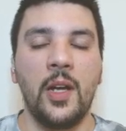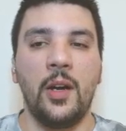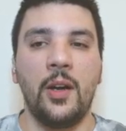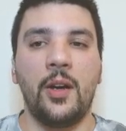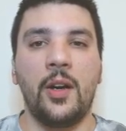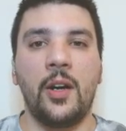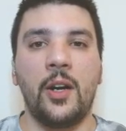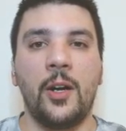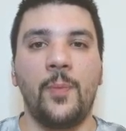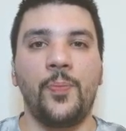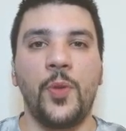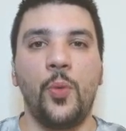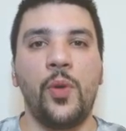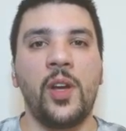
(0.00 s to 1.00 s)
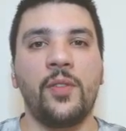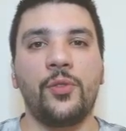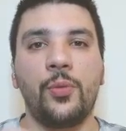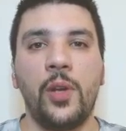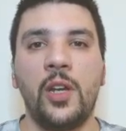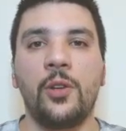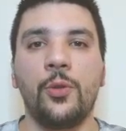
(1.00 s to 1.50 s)
Uh, we have
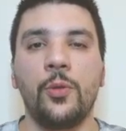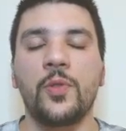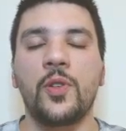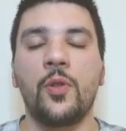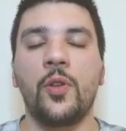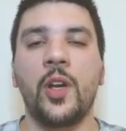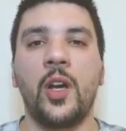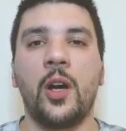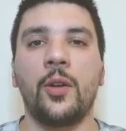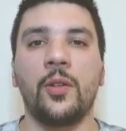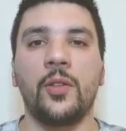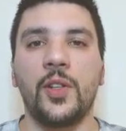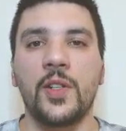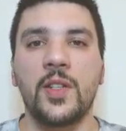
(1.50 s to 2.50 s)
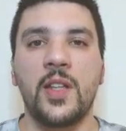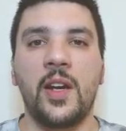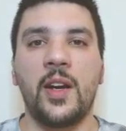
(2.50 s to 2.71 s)
three groups going on on Thursday,